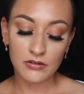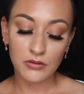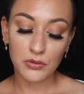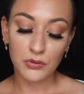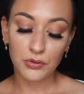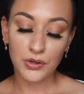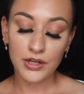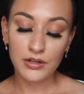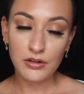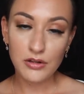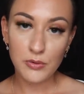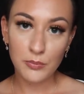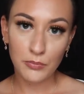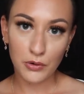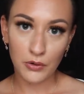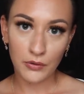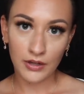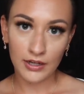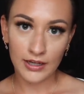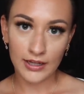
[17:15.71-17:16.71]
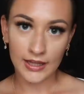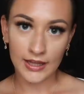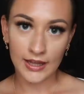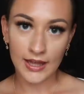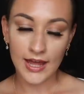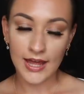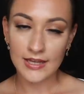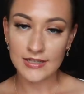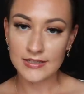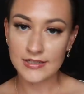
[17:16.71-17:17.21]
grilled broccoli,
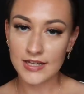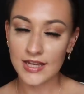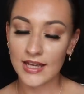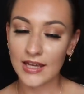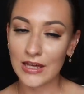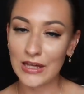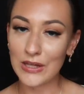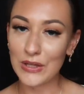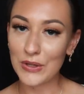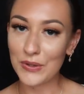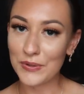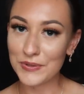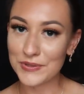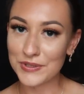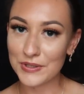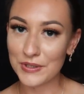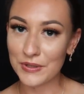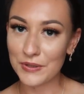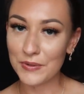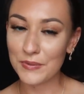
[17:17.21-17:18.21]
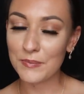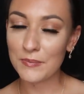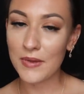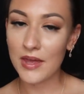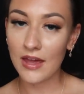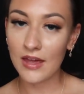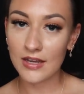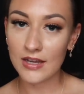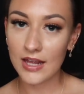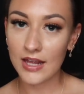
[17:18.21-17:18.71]
and a yuzu
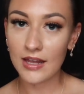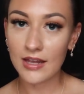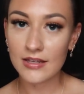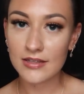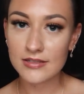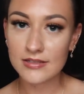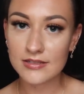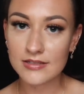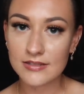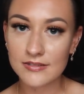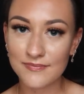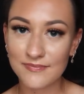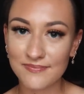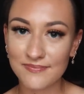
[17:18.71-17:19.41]
mayonnaise.